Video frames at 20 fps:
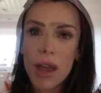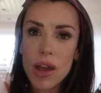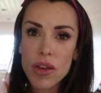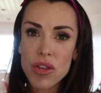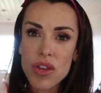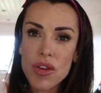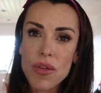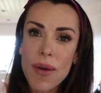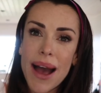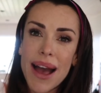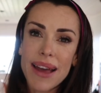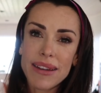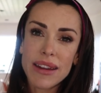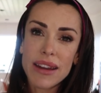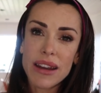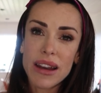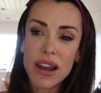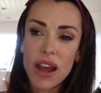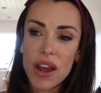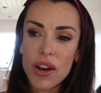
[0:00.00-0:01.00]
I do add
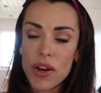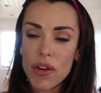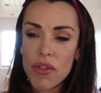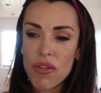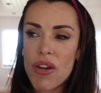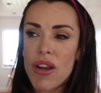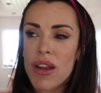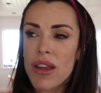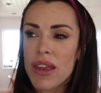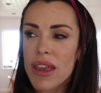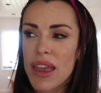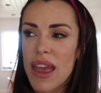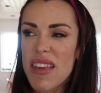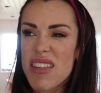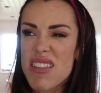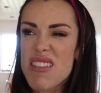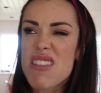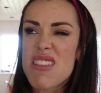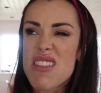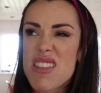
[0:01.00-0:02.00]
in a lot of,
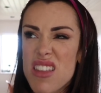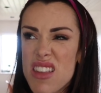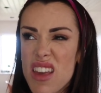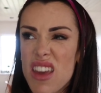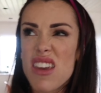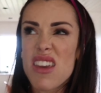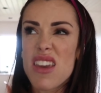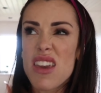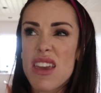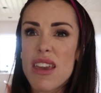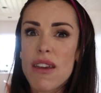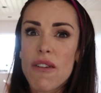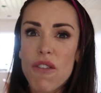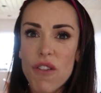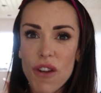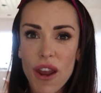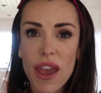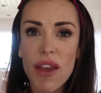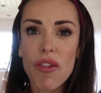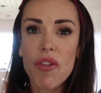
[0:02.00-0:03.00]
yes, stinky
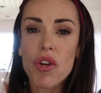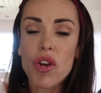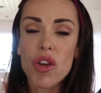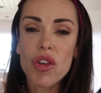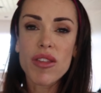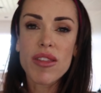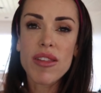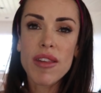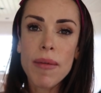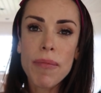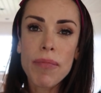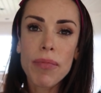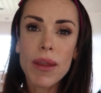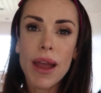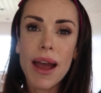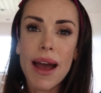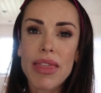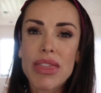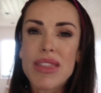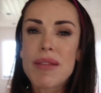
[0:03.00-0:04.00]
flavors.
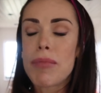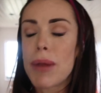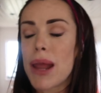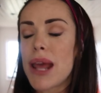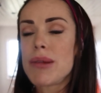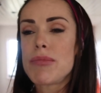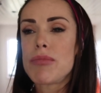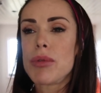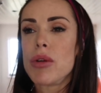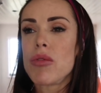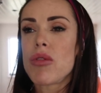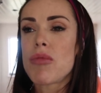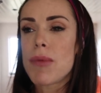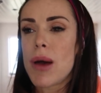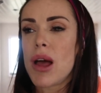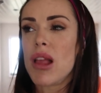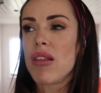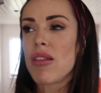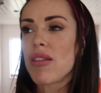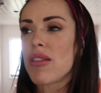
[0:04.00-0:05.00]
And the Blend Bros
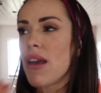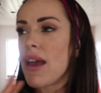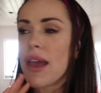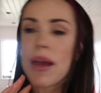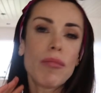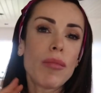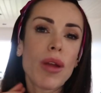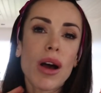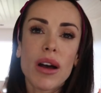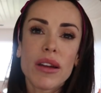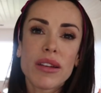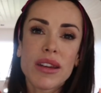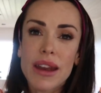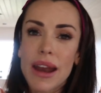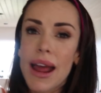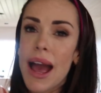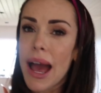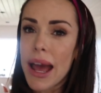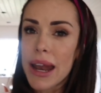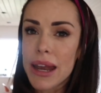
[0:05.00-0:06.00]
bottles, I am not
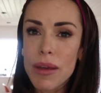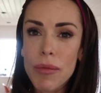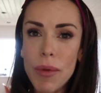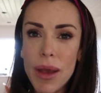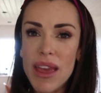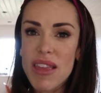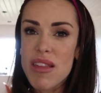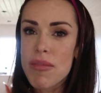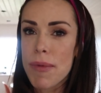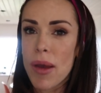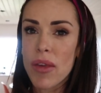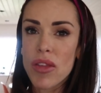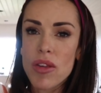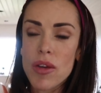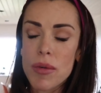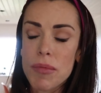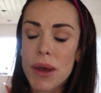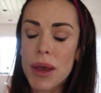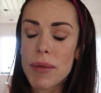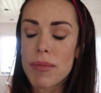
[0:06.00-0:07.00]
in any way
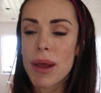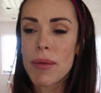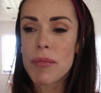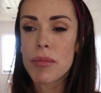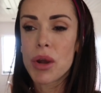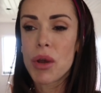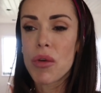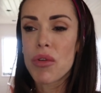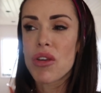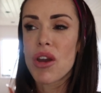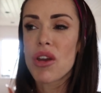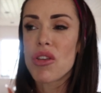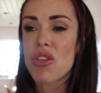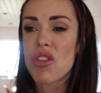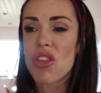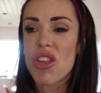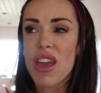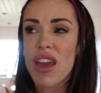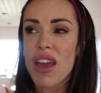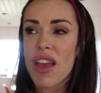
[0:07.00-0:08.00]
sponsored by Blend Bros, I
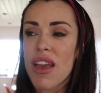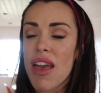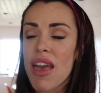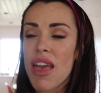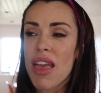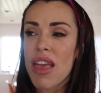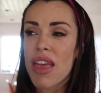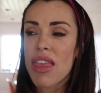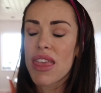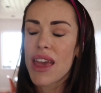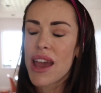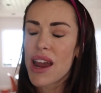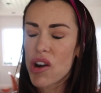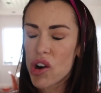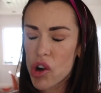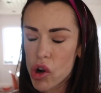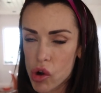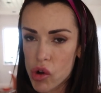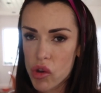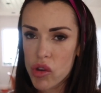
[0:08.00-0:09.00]
just think they
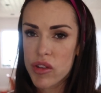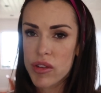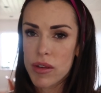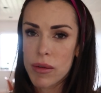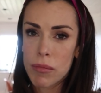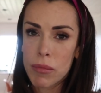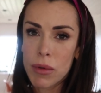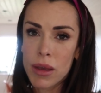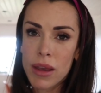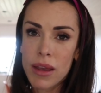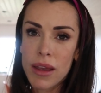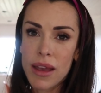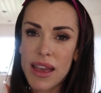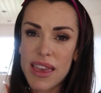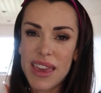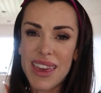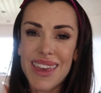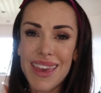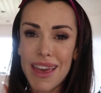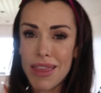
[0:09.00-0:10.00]
are awesome,
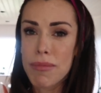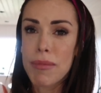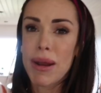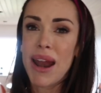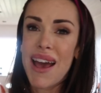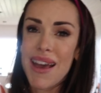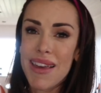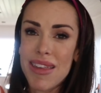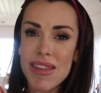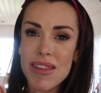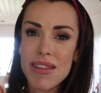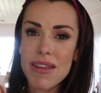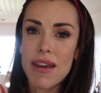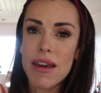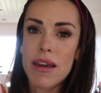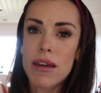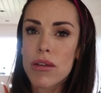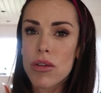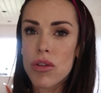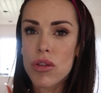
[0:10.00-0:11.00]
and you can get them at
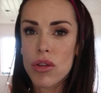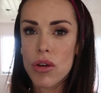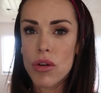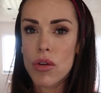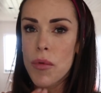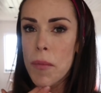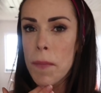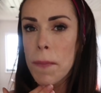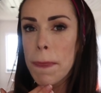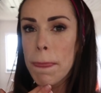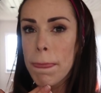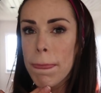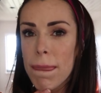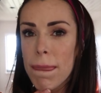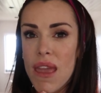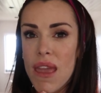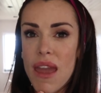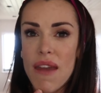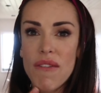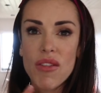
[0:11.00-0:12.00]
Asda. So
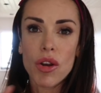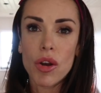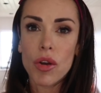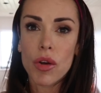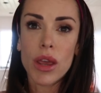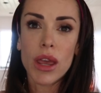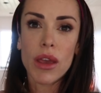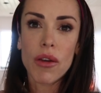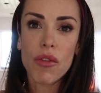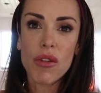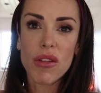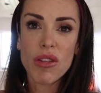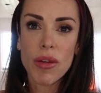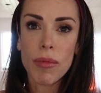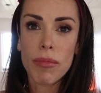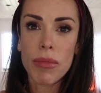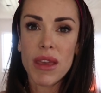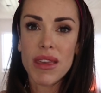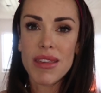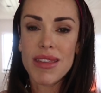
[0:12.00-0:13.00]
if you're looking for
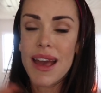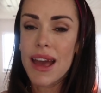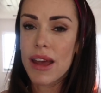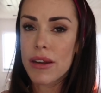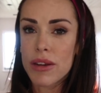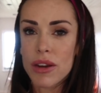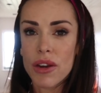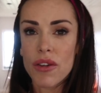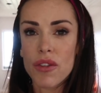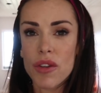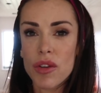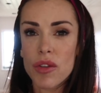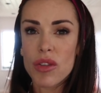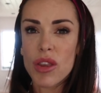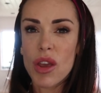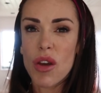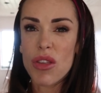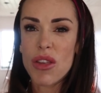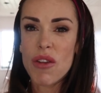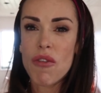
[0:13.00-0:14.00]
something to add to your food,
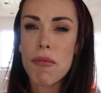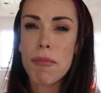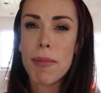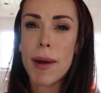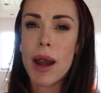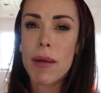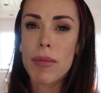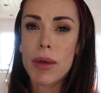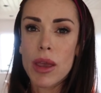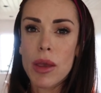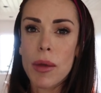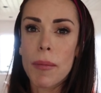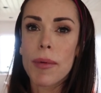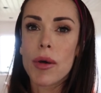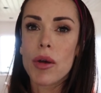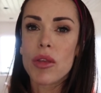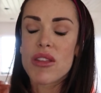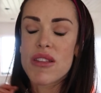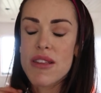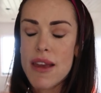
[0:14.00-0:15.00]
they also have a barbecue,
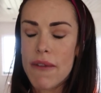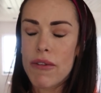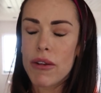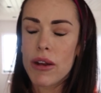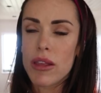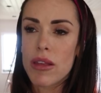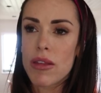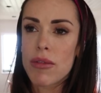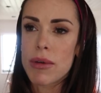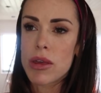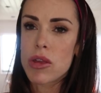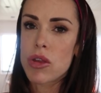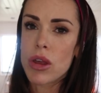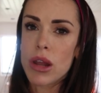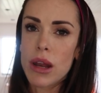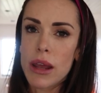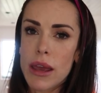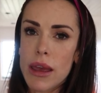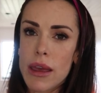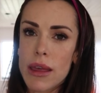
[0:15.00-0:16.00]
but definitely the sweet
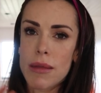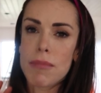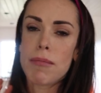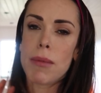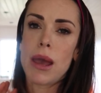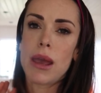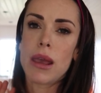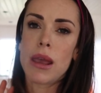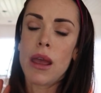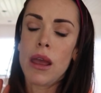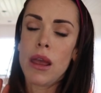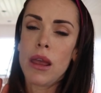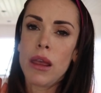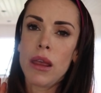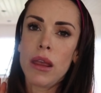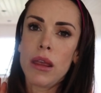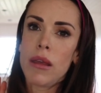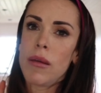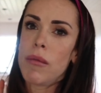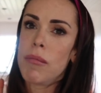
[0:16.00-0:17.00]
chili is my
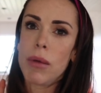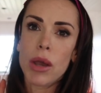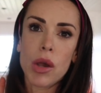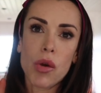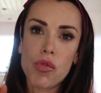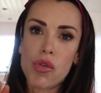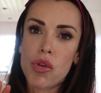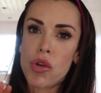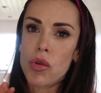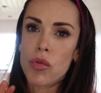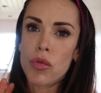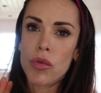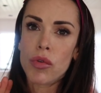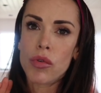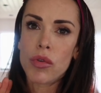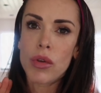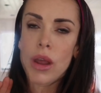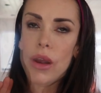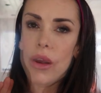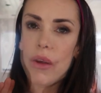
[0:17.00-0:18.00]
go-to.
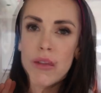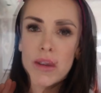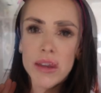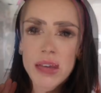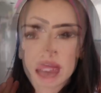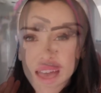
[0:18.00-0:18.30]
I love it.